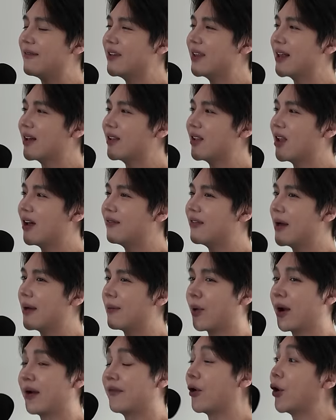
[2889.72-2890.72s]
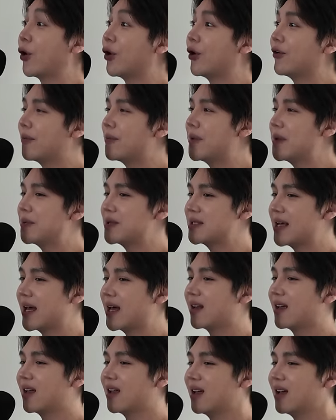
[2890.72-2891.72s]
i feel like a lot of the, what i've heard from people is
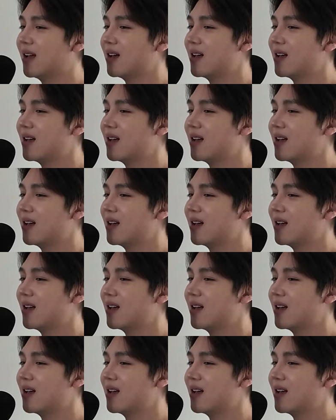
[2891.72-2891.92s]
that